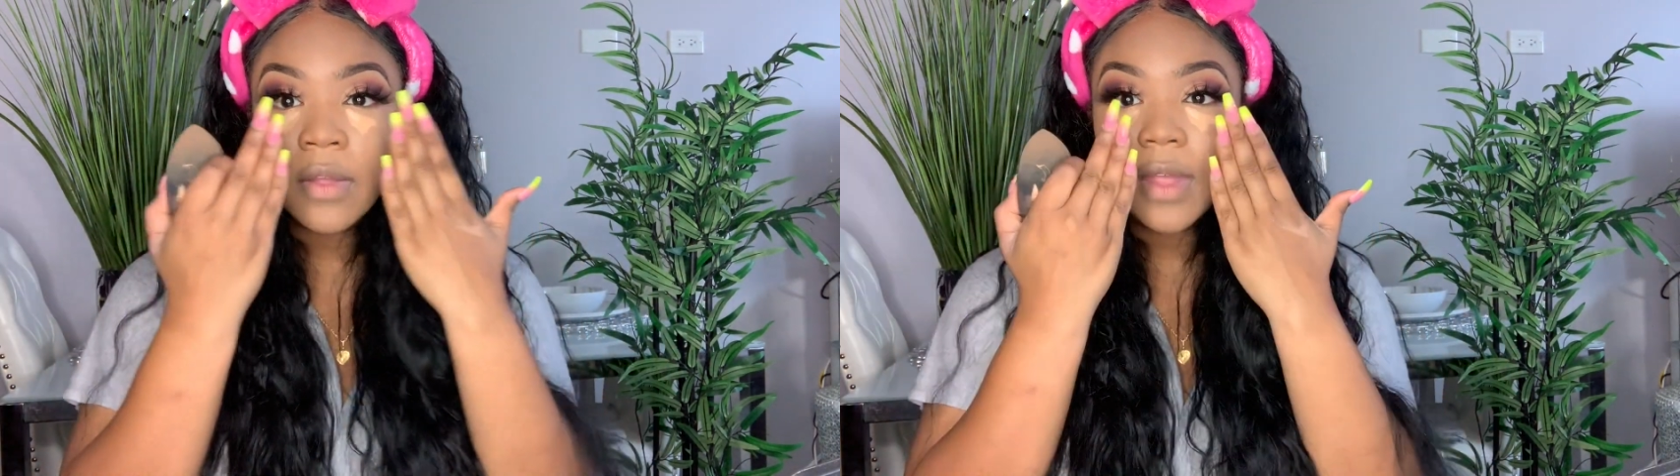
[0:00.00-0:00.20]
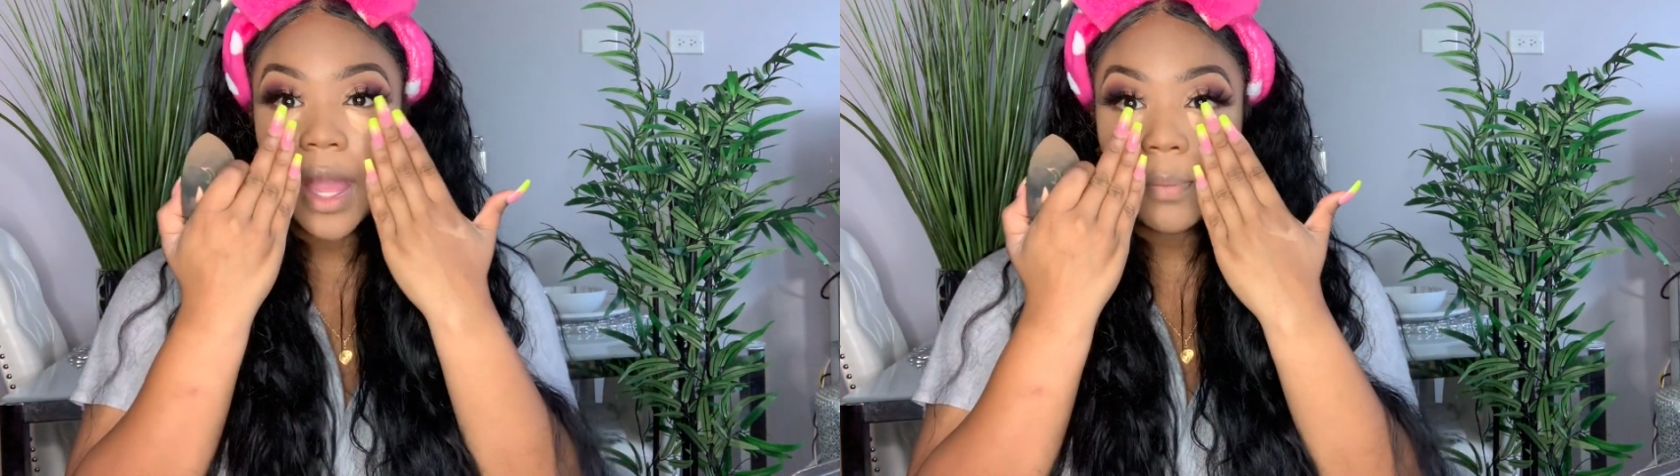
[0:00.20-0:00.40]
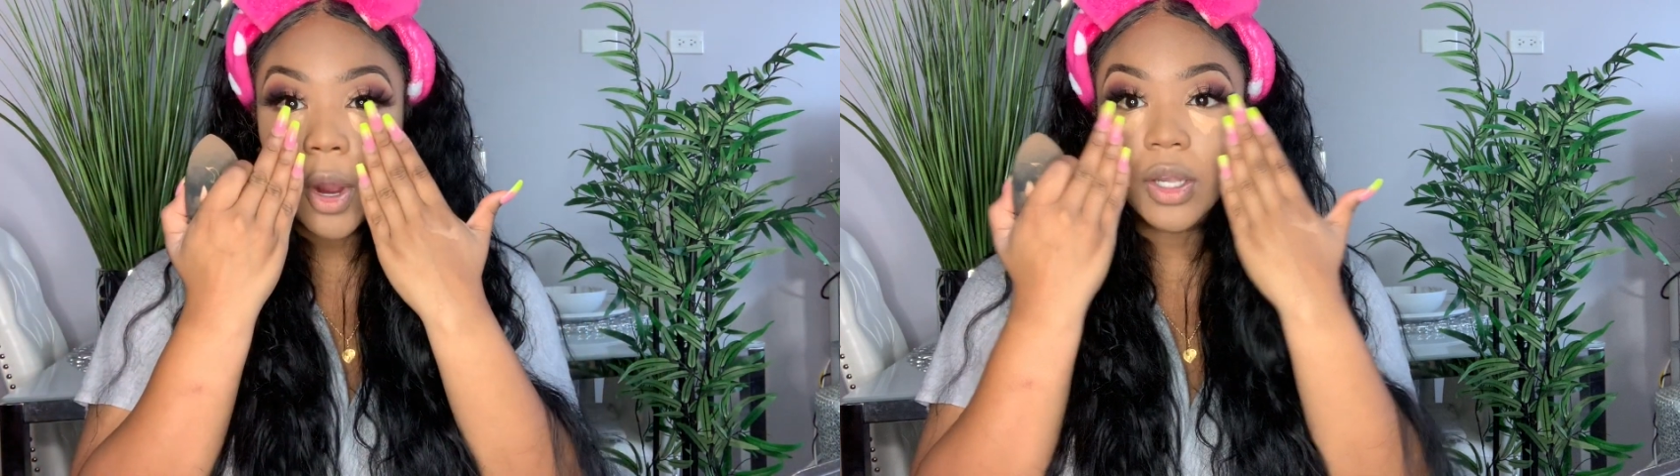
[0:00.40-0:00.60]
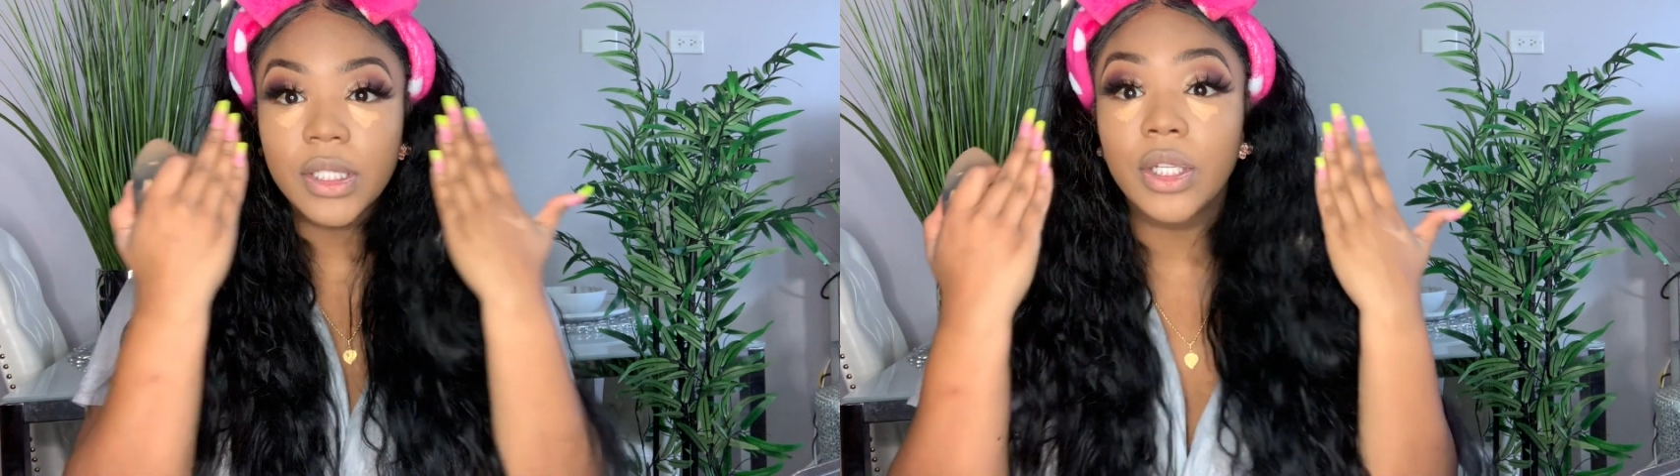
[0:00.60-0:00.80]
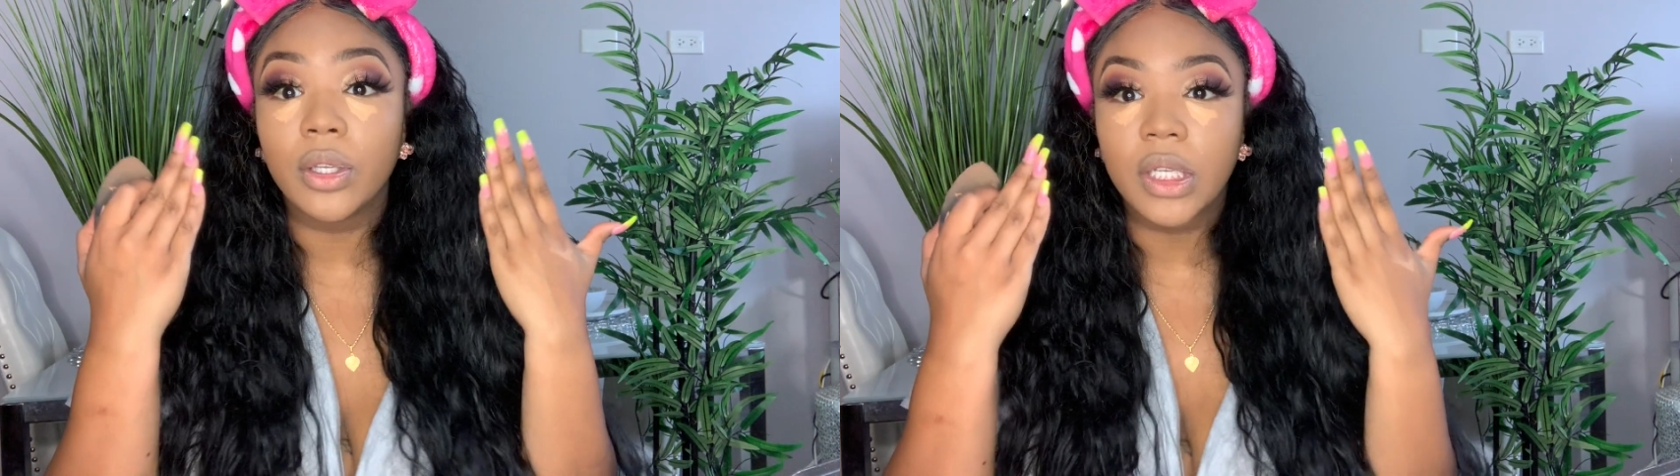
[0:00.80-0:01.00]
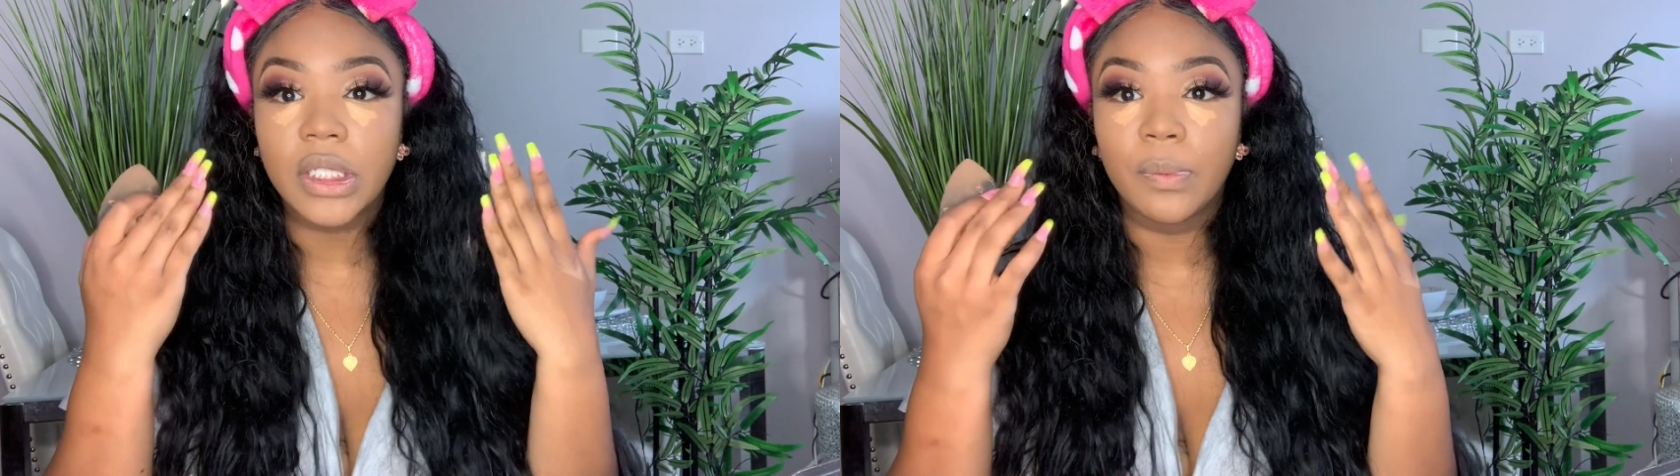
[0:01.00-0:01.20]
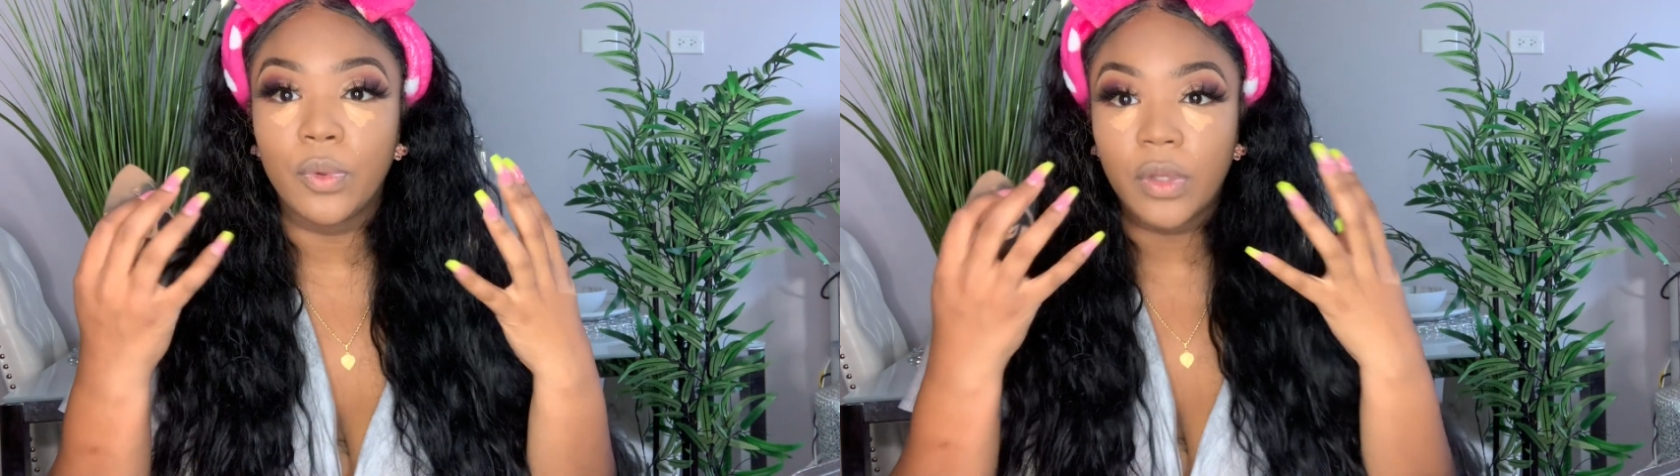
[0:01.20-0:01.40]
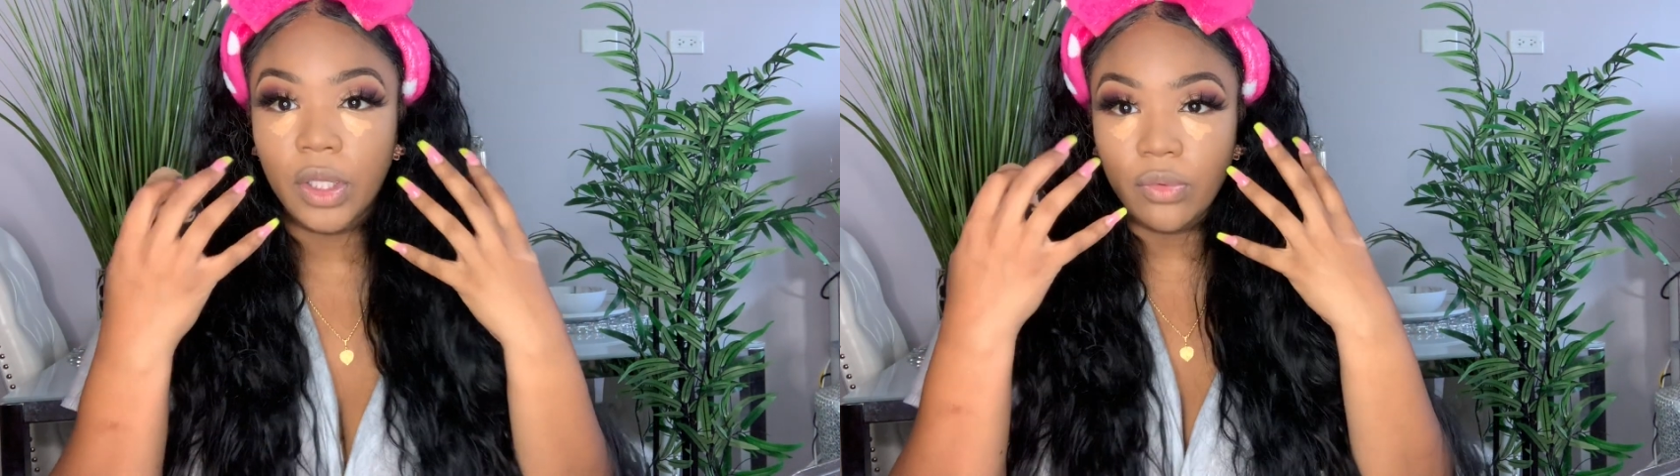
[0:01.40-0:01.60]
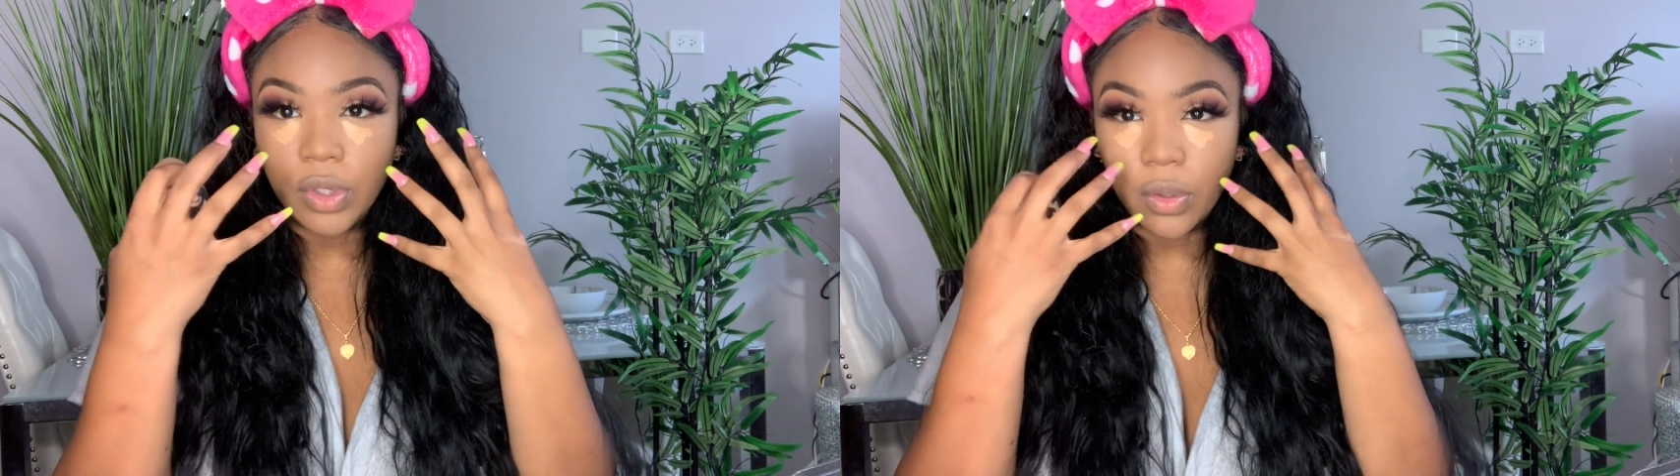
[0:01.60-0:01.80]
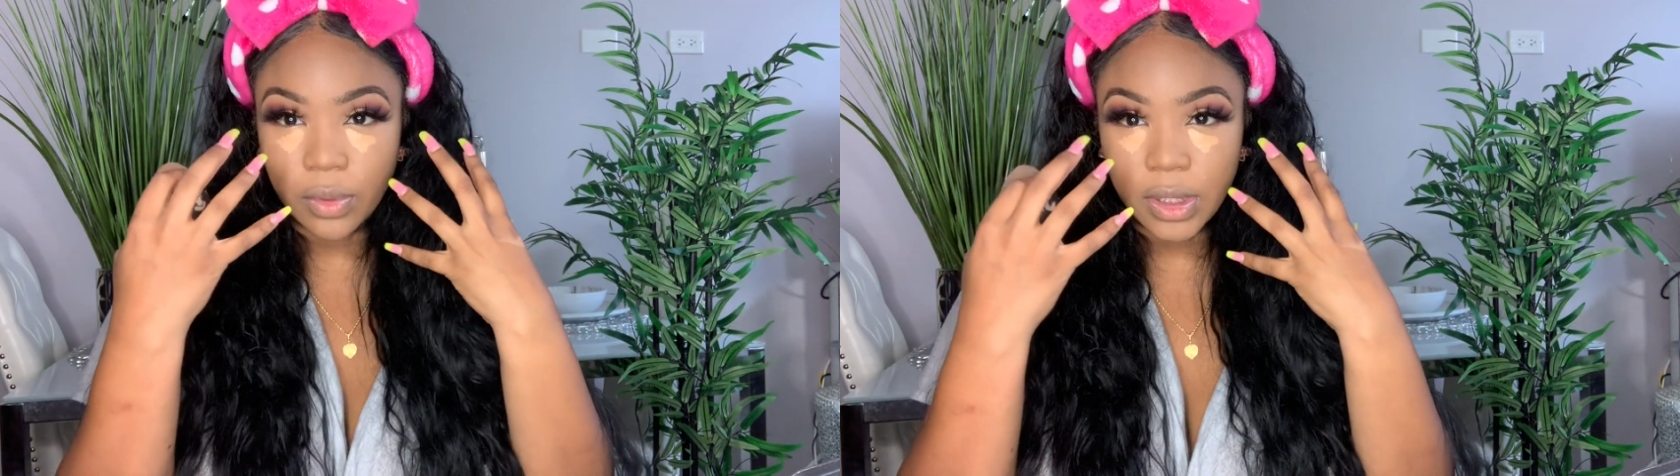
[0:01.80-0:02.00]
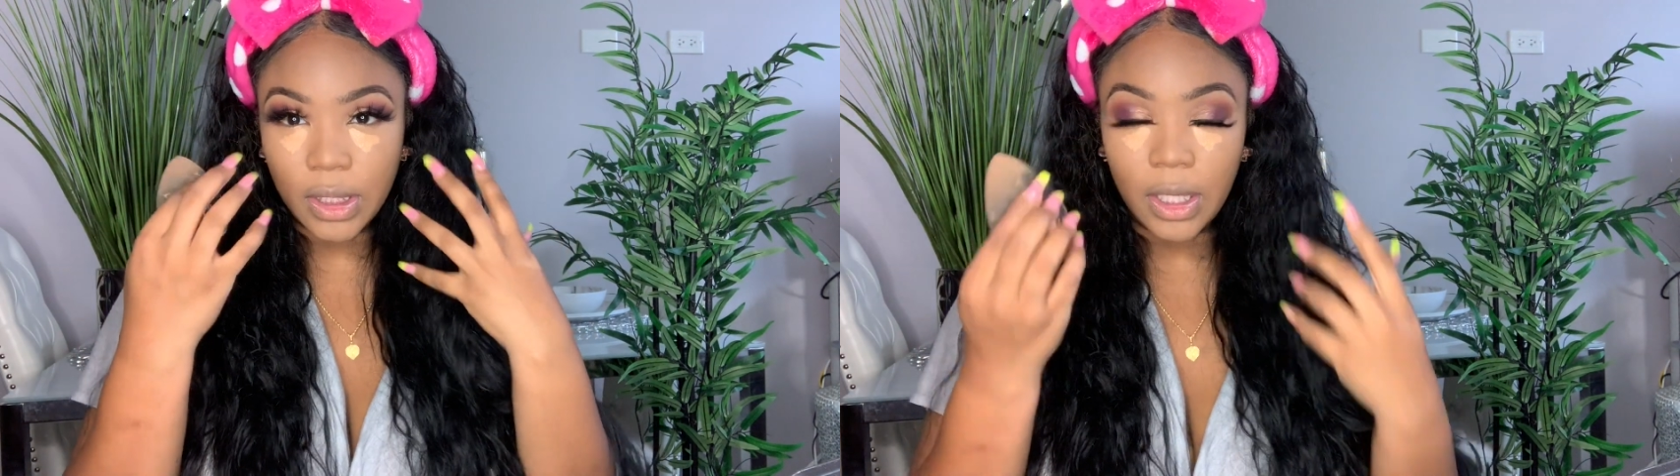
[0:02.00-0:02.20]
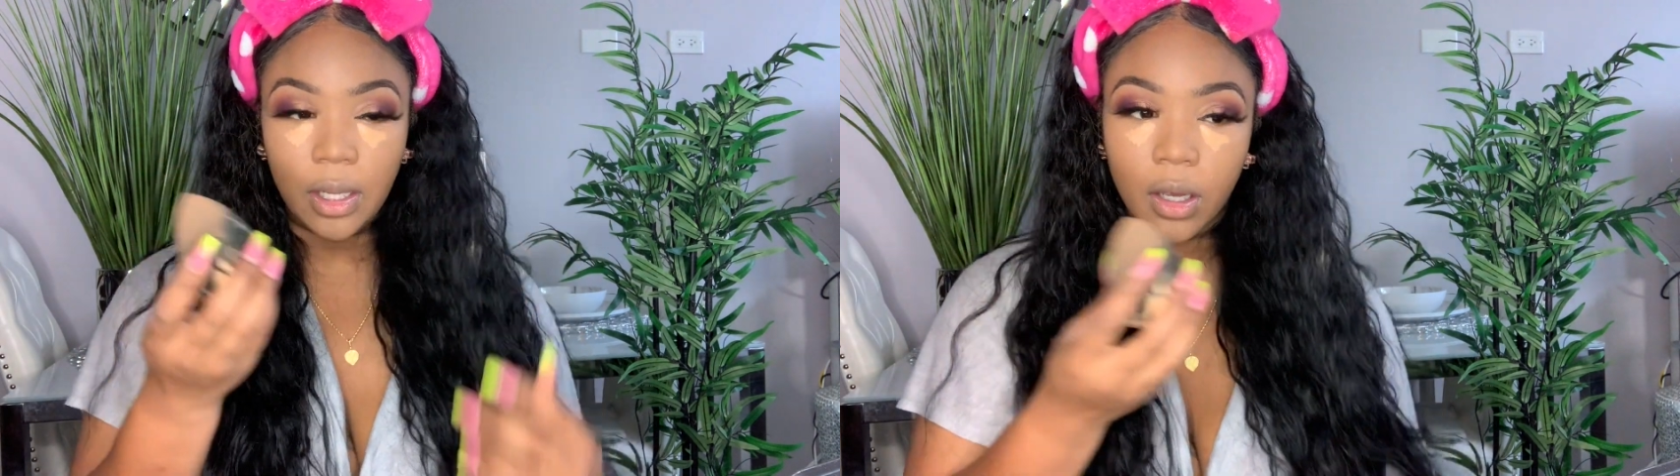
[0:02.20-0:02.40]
that part still looks smooth and you don't see